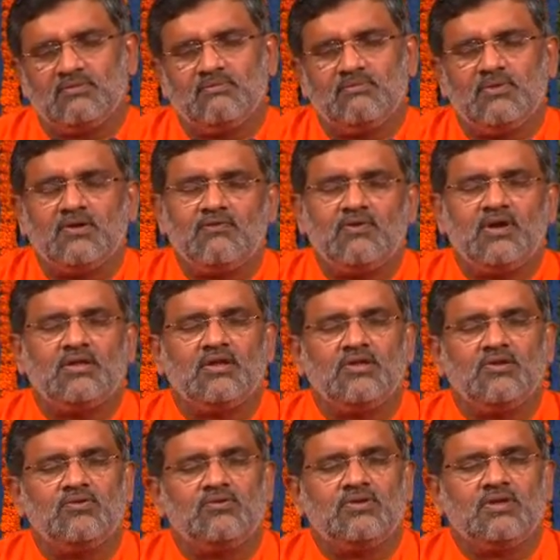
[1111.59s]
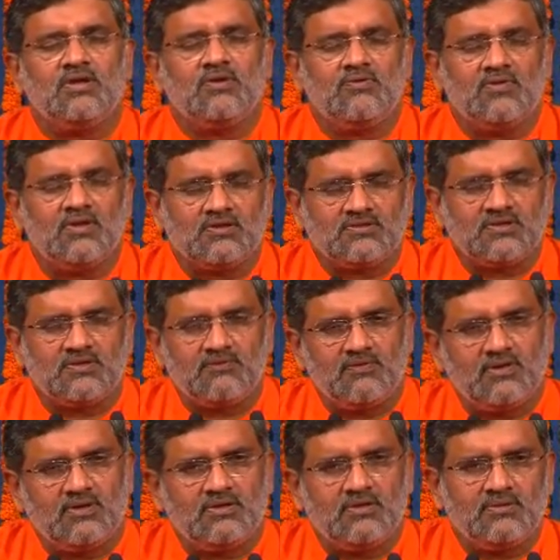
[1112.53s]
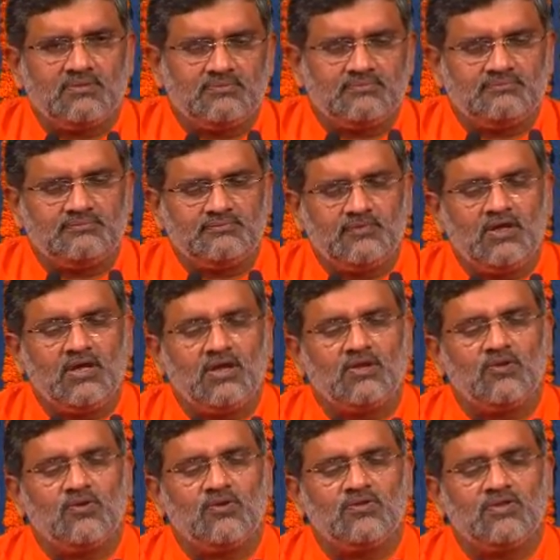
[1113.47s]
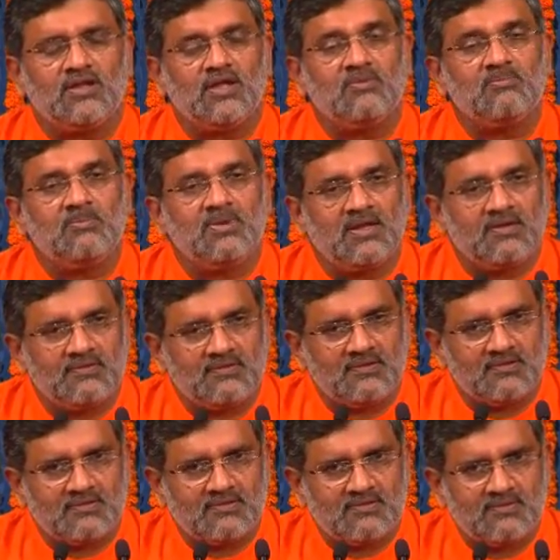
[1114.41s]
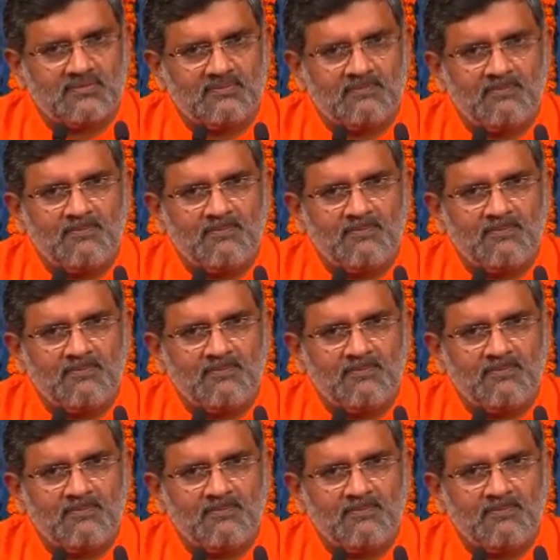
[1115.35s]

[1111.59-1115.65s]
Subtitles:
Bhagwan alone gives Ashirvad. He alone can bless us.